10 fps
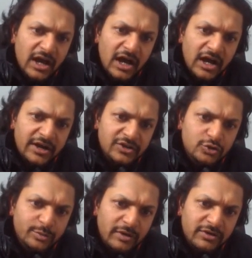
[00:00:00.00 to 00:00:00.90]
R raised
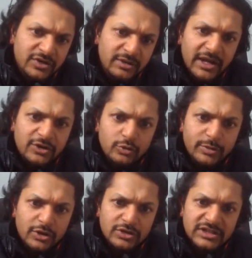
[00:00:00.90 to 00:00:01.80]
to power 3 by 2
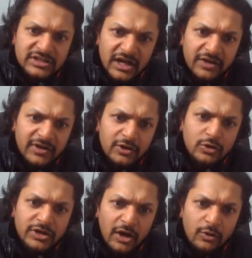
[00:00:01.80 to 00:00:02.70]
because this R will
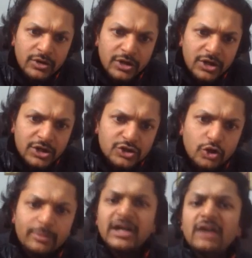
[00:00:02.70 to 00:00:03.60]
go down. So
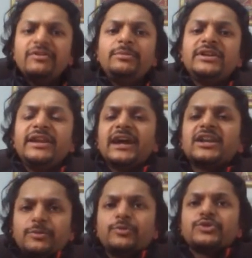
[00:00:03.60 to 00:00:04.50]
omega will be
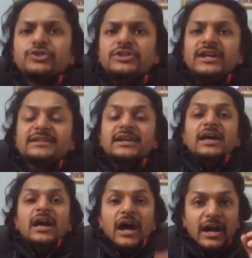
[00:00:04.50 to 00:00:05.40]
directly proportional to this.
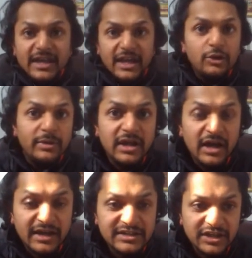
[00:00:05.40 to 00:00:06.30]
Again,
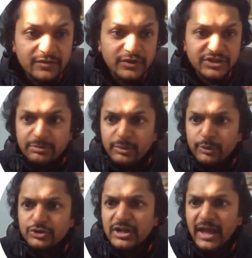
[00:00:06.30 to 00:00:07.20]
omega is inversely
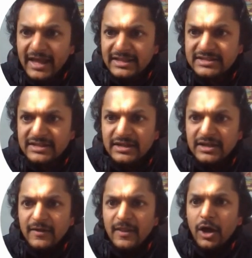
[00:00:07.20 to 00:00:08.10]
proportional. Hence,
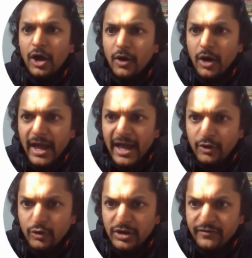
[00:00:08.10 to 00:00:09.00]

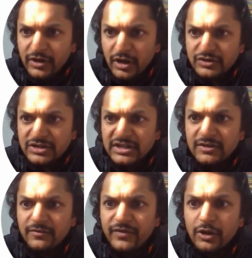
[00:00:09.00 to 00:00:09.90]
angular
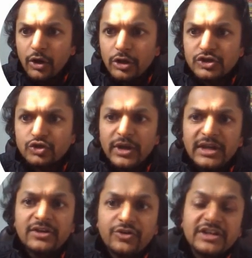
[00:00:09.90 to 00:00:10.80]
velocity will also
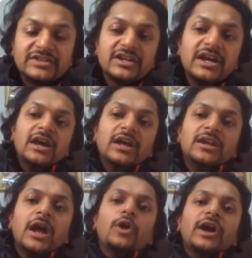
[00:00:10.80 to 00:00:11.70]
increase.
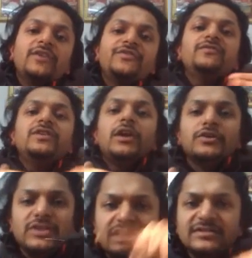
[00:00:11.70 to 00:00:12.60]
Now, if the
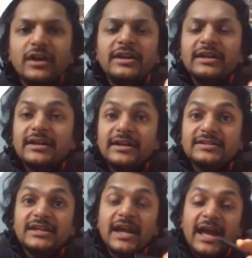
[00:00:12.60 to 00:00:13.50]
velocities are
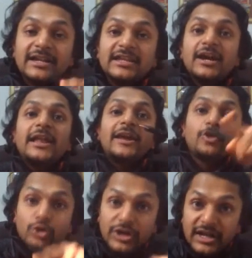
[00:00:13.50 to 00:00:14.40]
increasing and they are like
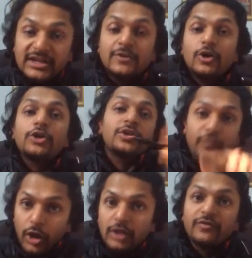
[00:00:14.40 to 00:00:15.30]
rotating or
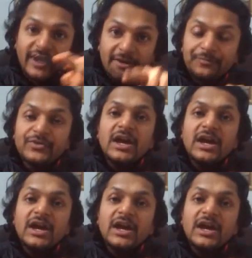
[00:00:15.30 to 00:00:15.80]
revolving